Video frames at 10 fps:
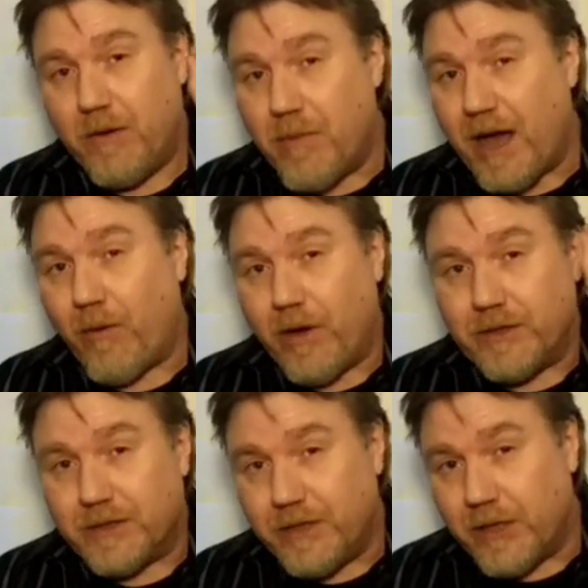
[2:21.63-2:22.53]
them out
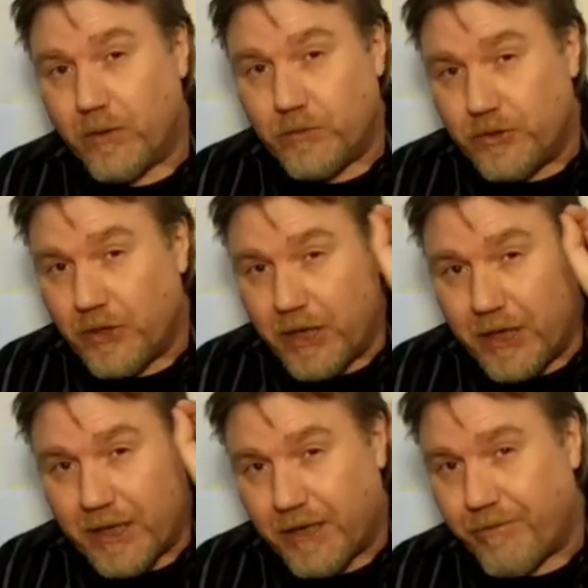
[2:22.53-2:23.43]
as a, you know, to, uh,
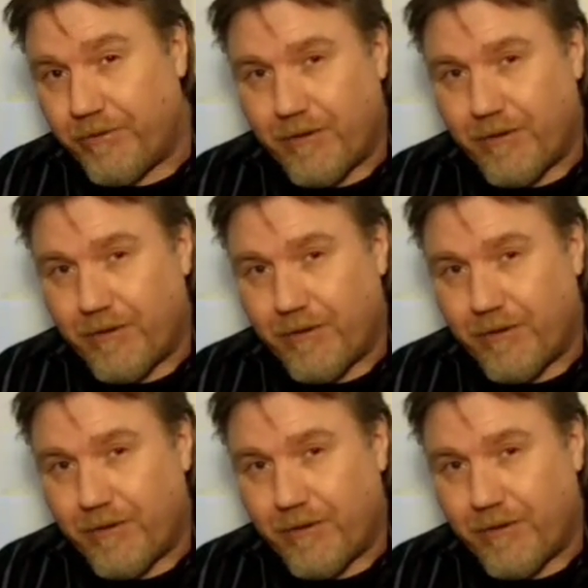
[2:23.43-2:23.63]
like a,